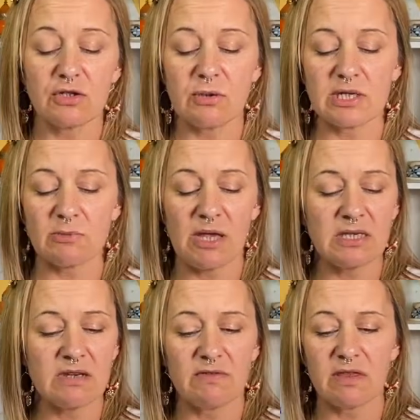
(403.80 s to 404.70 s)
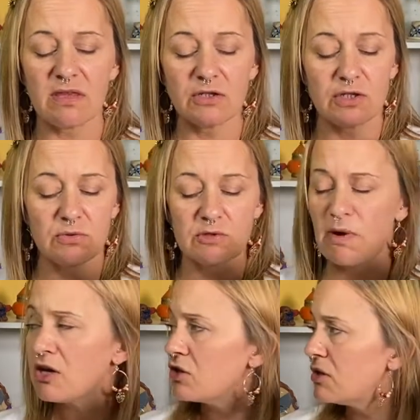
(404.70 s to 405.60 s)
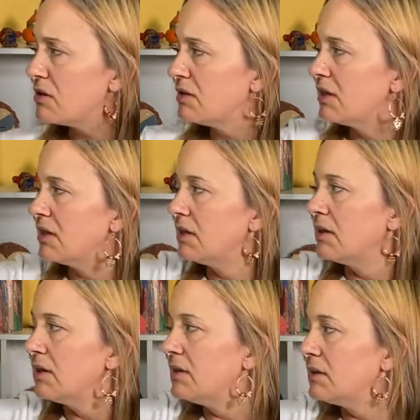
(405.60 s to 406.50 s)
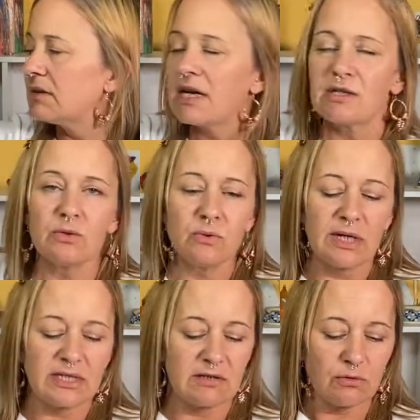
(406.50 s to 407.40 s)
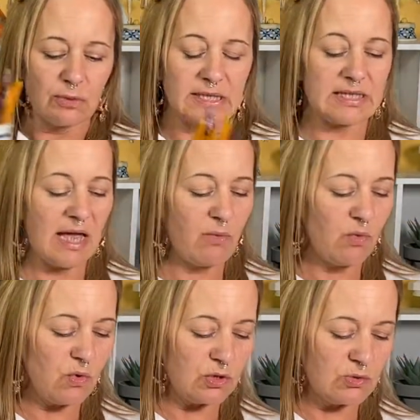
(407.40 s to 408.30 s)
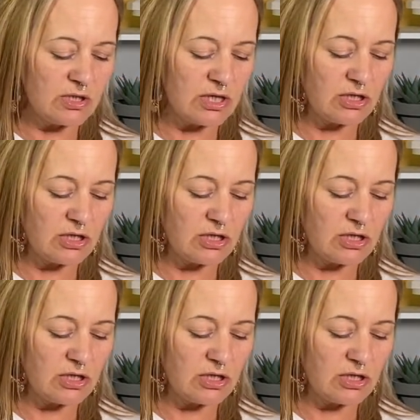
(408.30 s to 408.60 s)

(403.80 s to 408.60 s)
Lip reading: too expensive, nothing too special. As always, they're always sat in water, which they